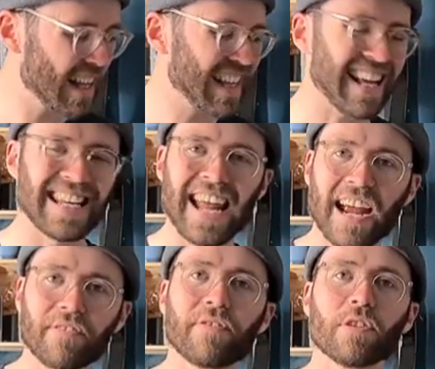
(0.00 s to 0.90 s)
that
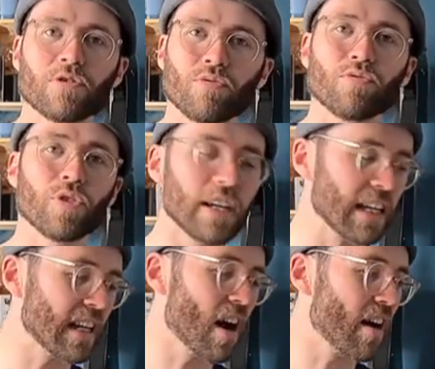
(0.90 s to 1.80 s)
neck feels
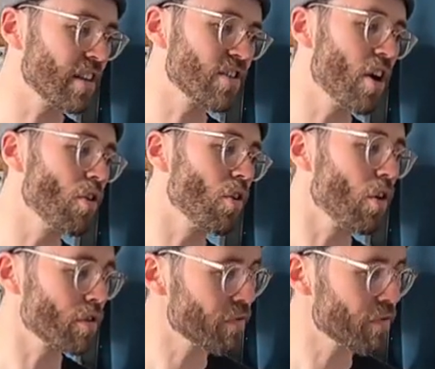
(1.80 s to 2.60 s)
really nice. No gloss